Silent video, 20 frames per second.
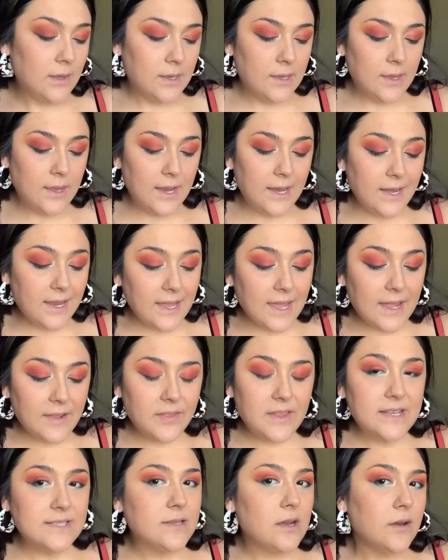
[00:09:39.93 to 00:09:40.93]
And again,
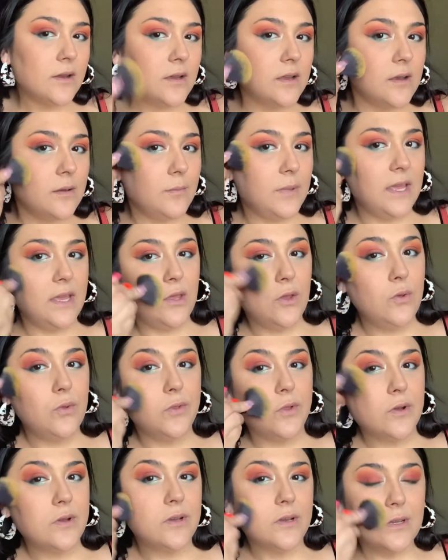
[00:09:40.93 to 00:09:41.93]
these aren't going to make you
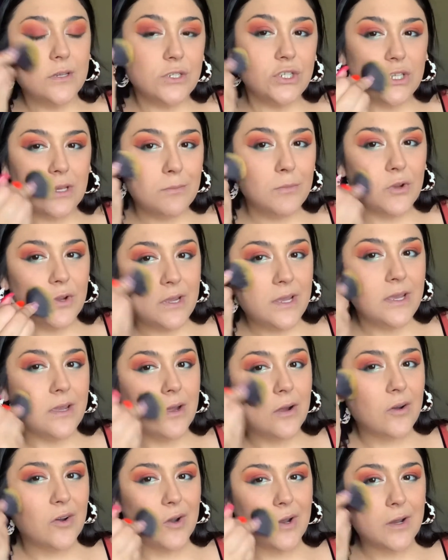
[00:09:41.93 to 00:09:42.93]
look shimmery
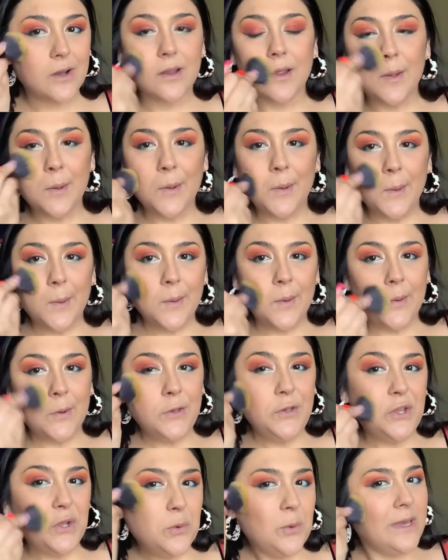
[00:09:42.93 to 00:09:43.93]
or
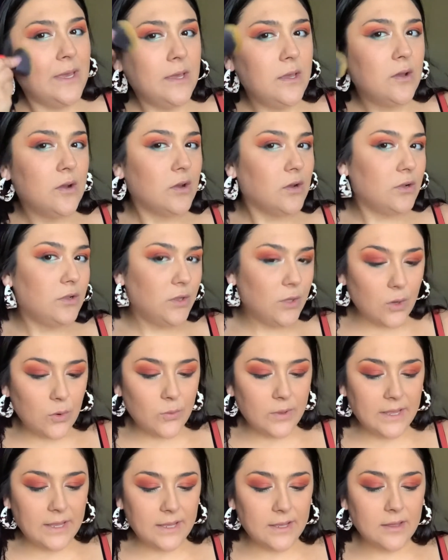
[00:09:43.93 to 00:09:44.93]
dewy or
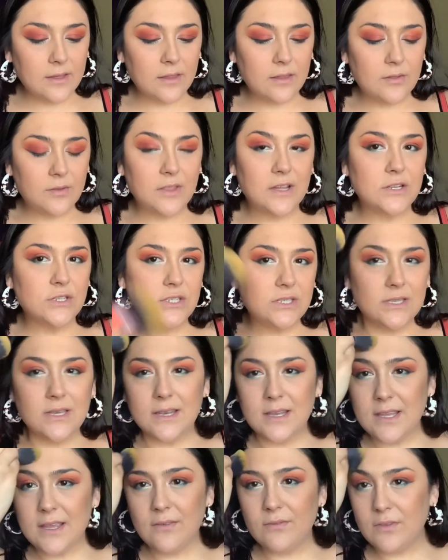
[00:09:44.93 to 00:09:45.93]
glowy. They're just
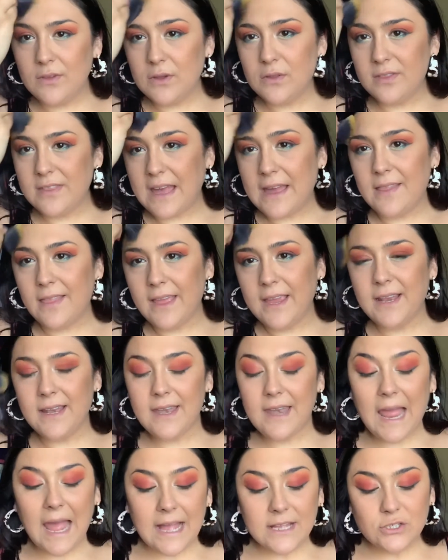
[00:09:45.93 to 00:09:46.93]
going to give you that like
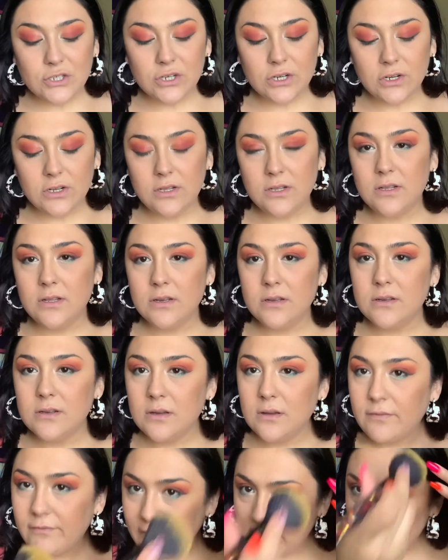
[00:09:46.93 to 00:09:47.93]
natural
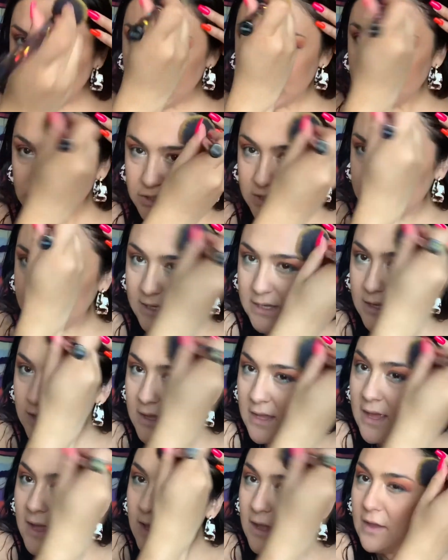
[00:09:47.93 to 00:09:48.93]
finish. Like
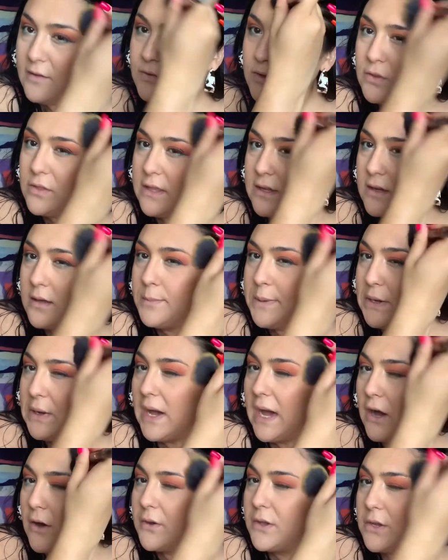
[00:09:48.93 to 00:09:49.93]
if you think about
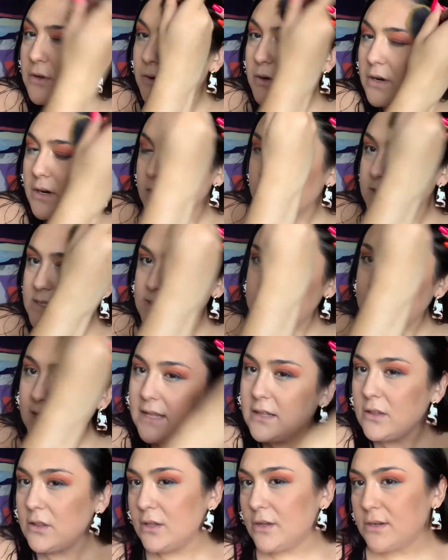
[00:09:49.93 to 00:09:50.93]
how your
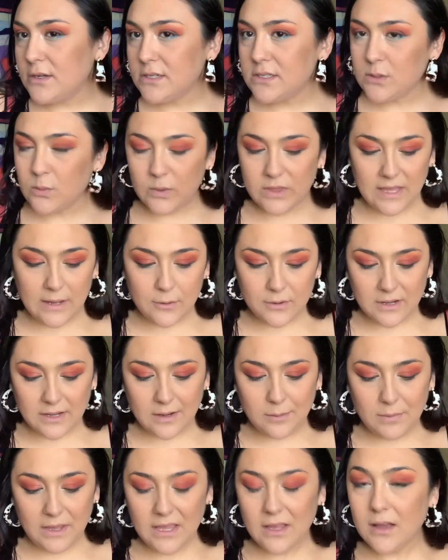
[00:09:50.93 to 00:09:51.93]
skin looks without any
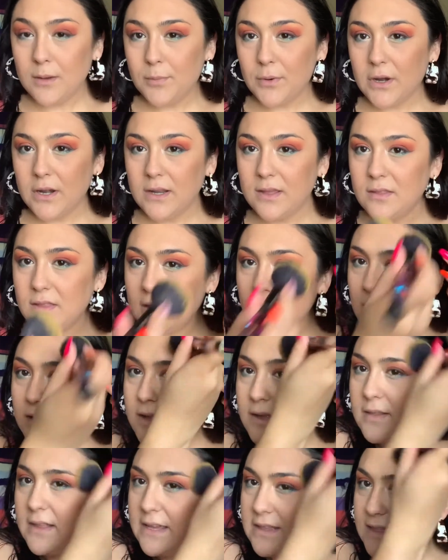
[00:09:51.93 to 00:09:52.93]
makeup or anything on
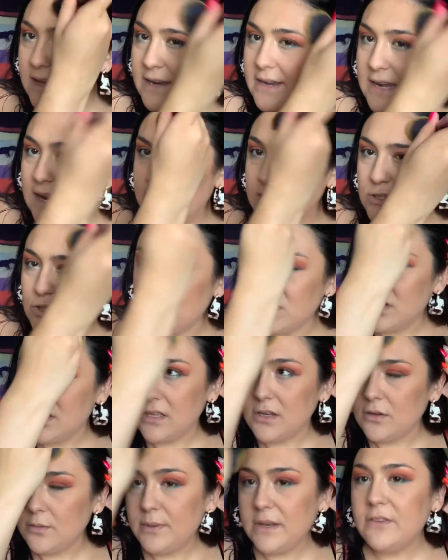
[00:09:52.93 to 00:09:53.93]
it, like that natural
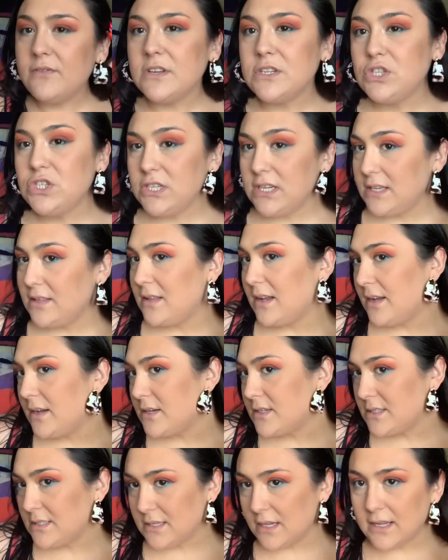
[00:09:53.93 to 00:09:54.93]
little bit of a sheen that
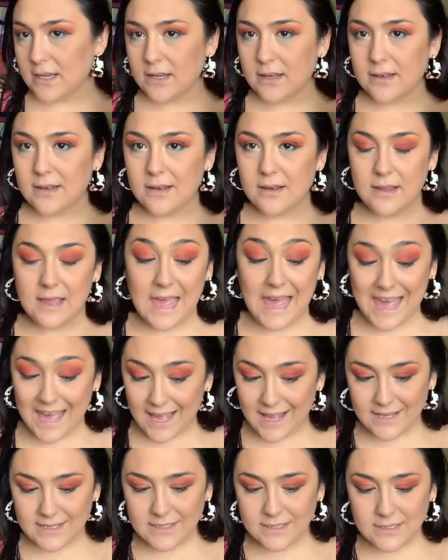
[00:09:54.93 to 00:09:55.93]
your skin
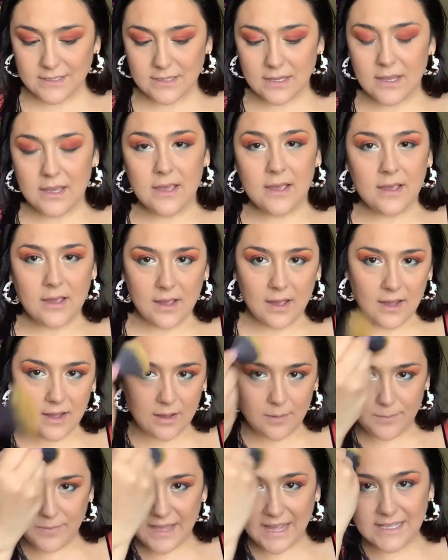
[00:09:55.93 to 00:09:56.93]
has,
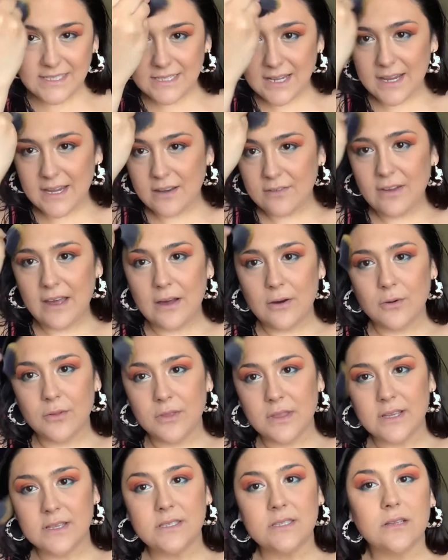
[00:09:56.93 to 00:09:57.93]
that's kind of how
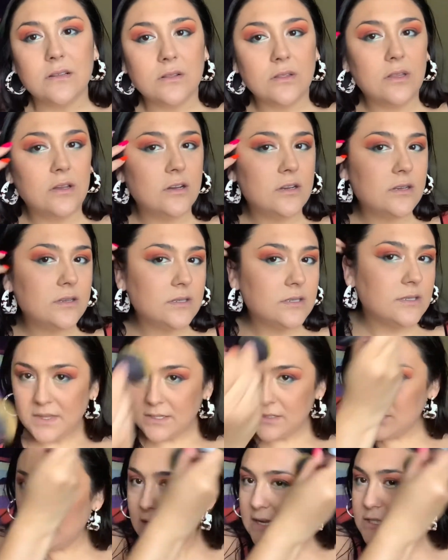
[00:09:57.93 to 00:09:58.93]
this looks.
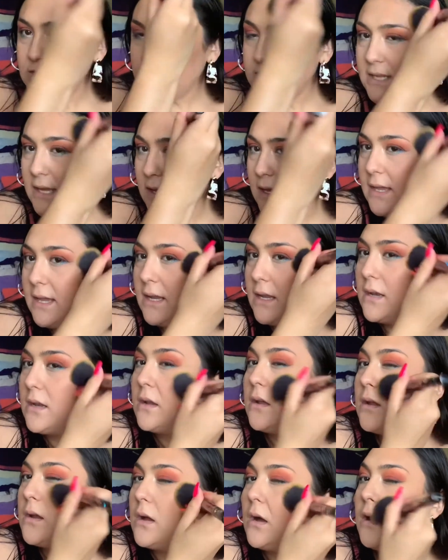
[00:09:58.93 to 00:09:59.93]
So I just take it
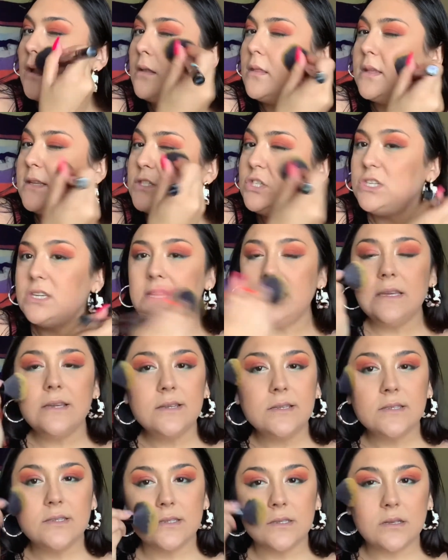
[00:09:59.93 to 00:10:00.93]
on the
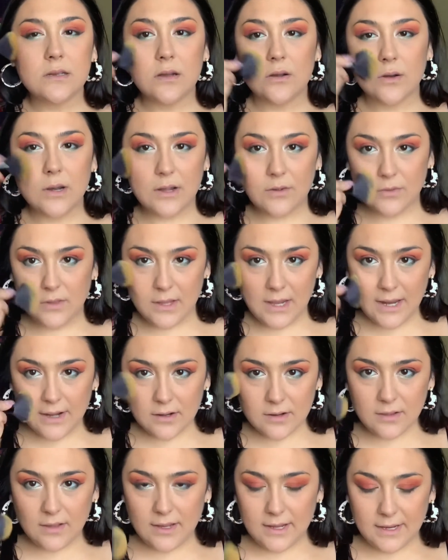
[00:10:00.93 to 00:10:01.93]
cheeks, around the
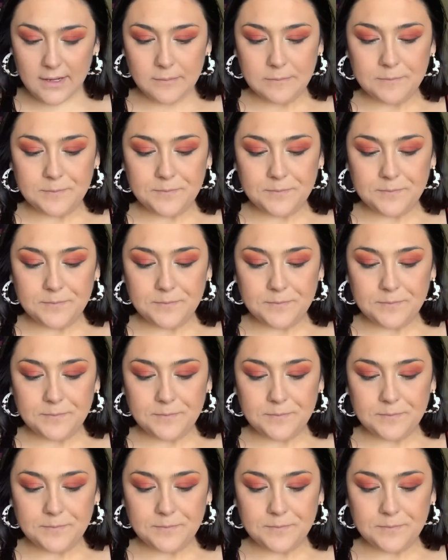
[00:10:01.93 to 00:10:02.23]
hairline,